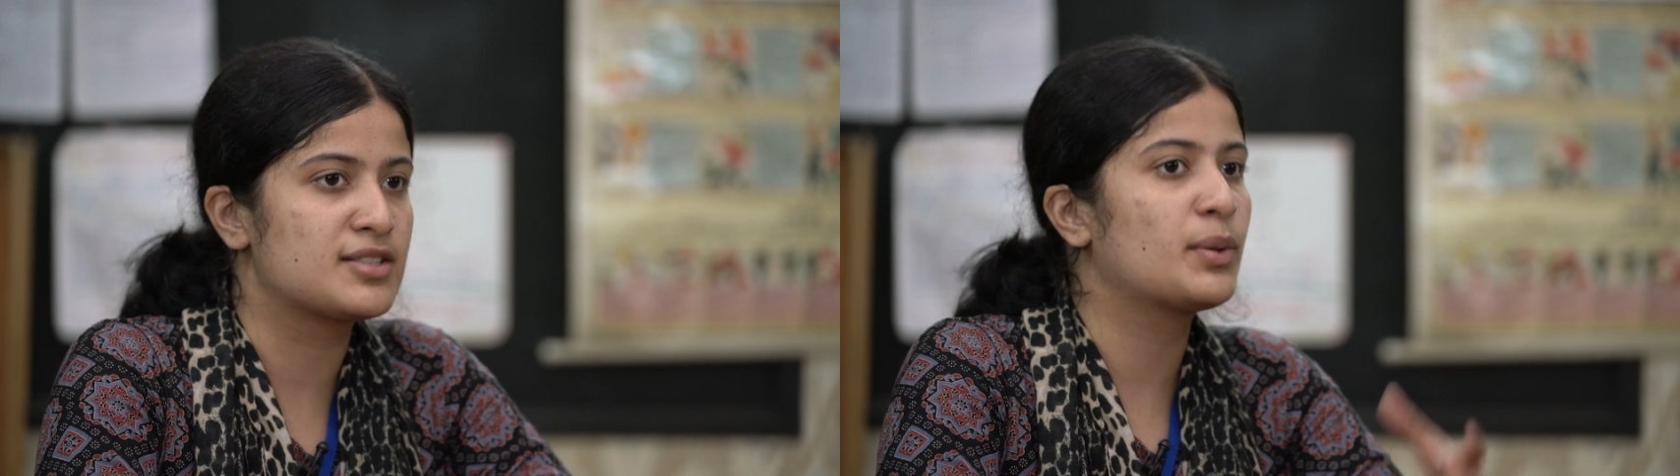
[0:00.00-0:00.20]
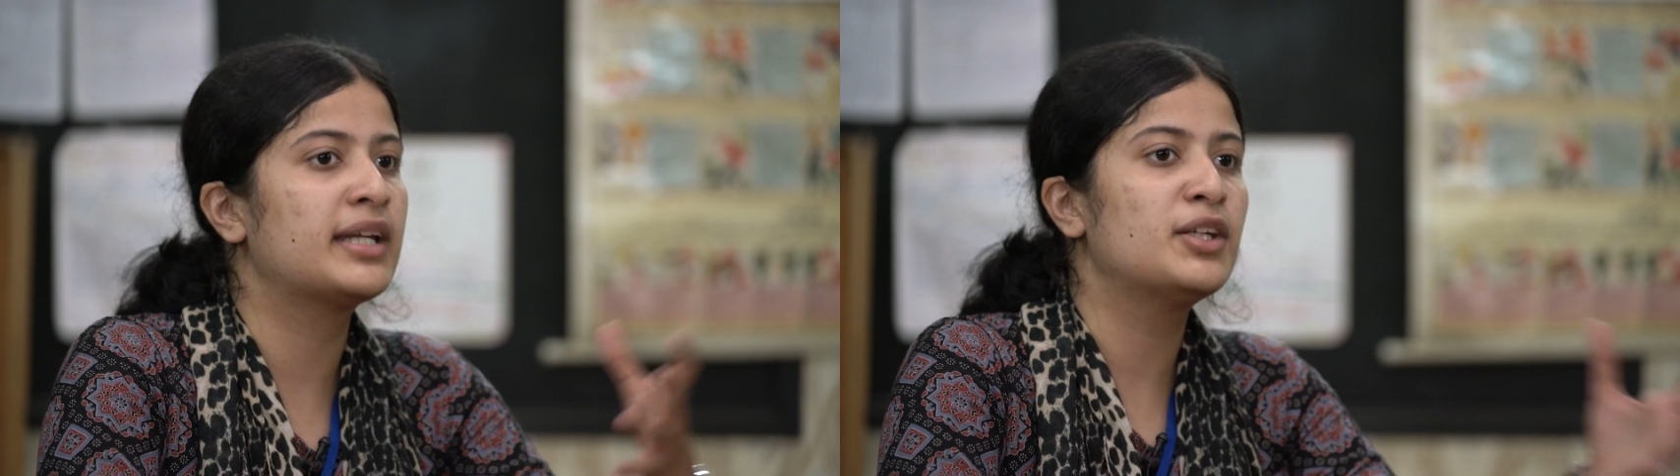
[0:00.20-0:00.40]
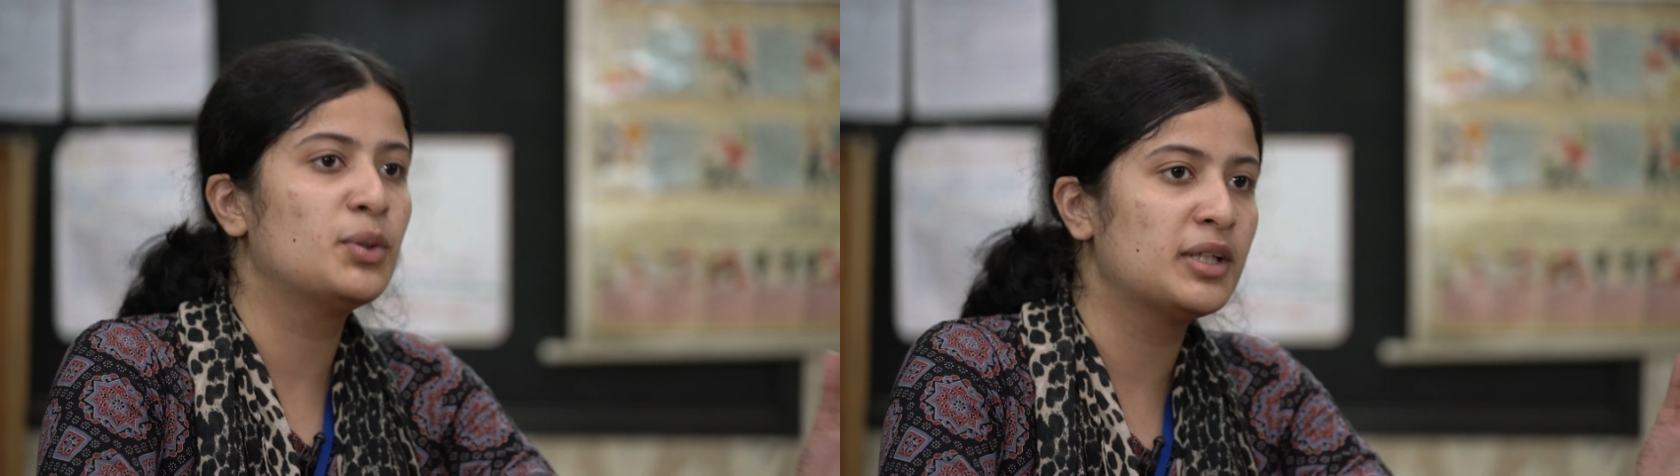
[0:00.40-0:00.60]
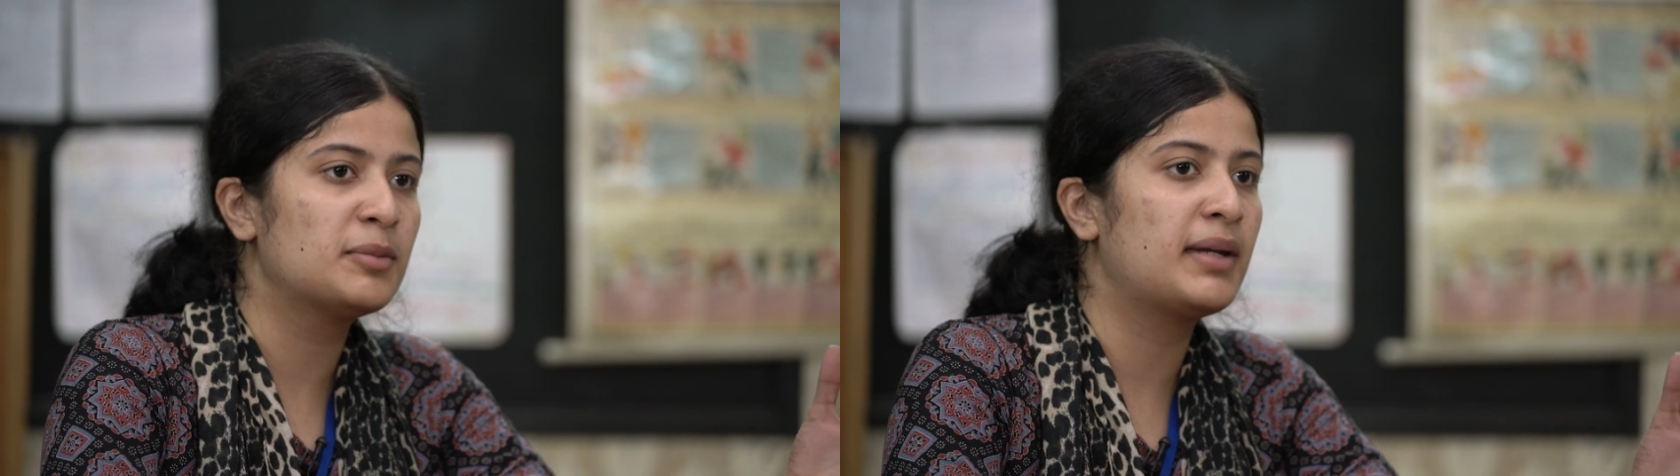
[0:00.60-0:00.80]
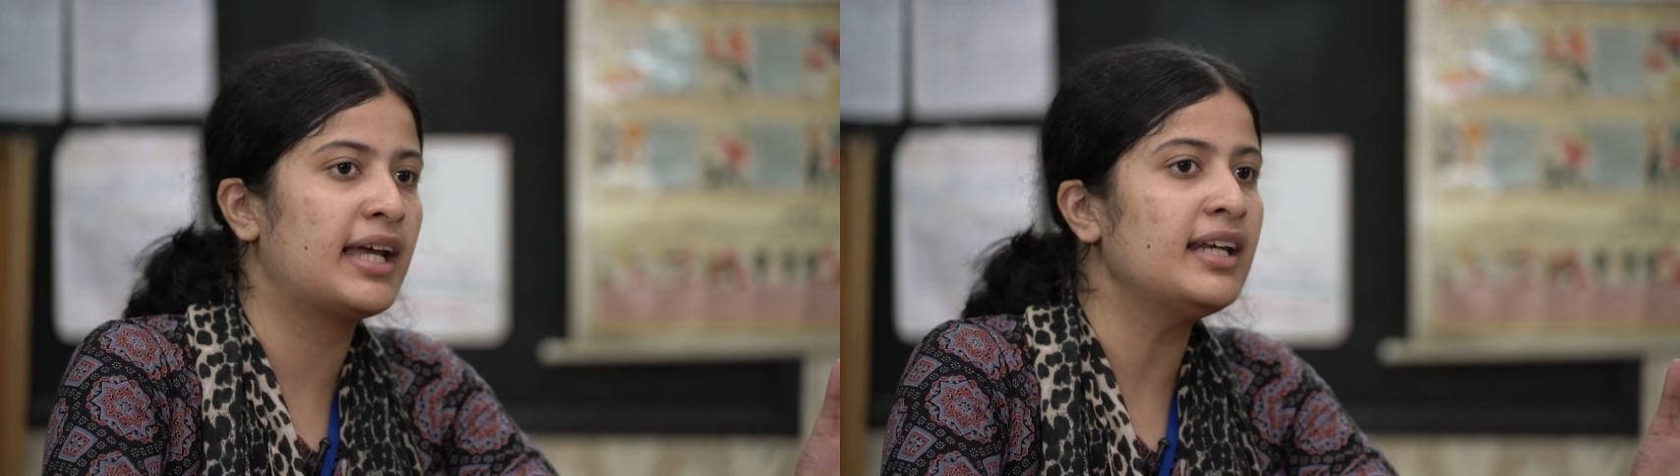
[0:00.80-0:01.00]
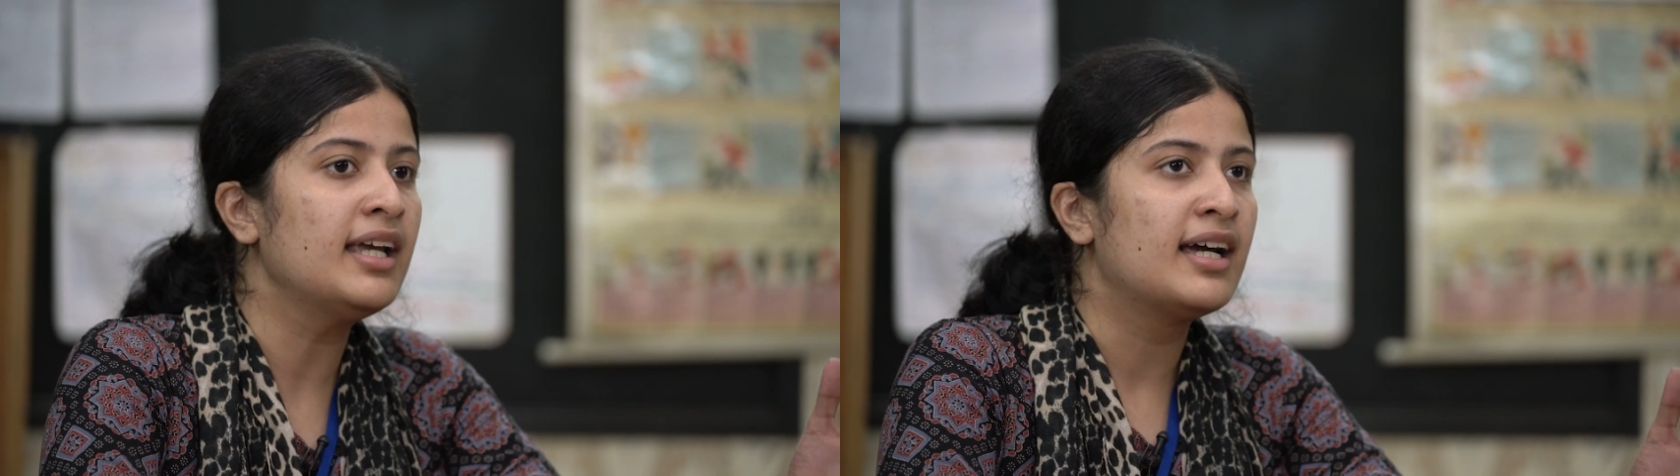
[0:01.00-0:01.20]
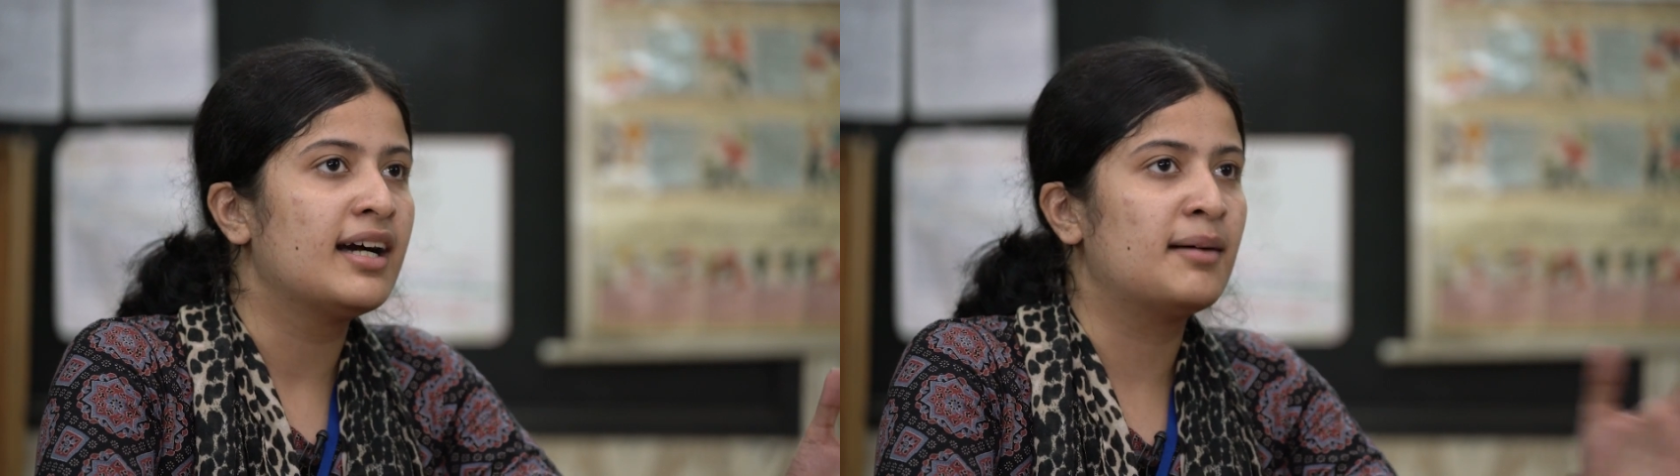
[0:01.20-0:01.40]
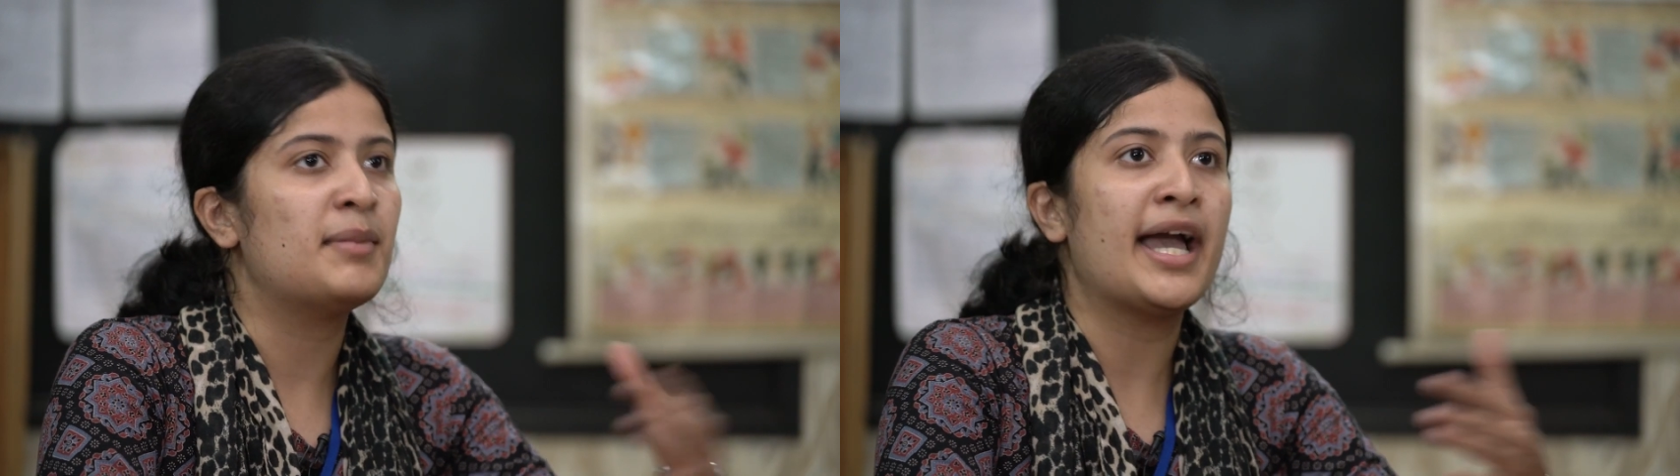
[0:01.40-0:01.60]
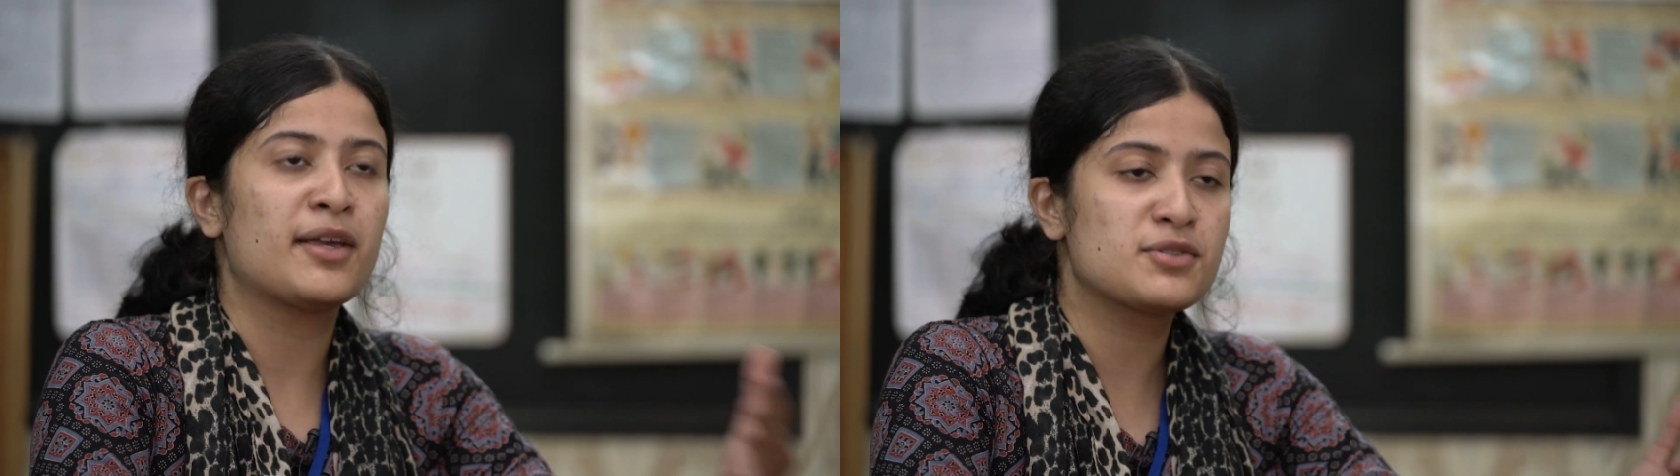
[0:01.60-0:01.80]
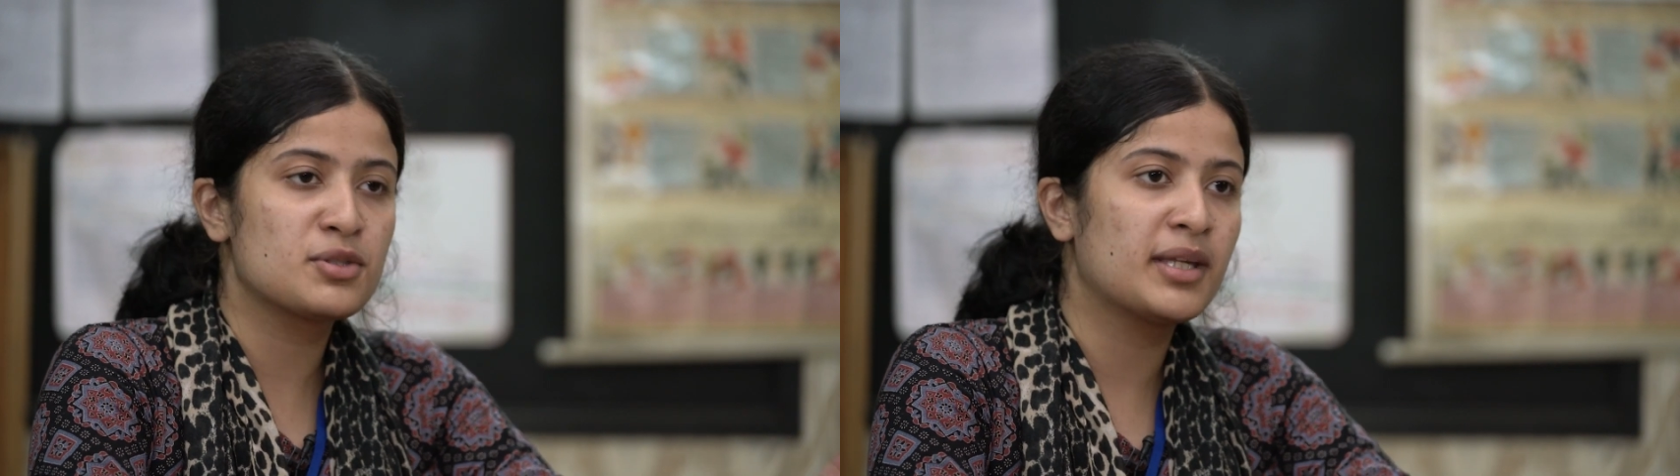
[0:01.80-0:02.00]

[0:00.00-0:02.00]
So in a unit plan, I used to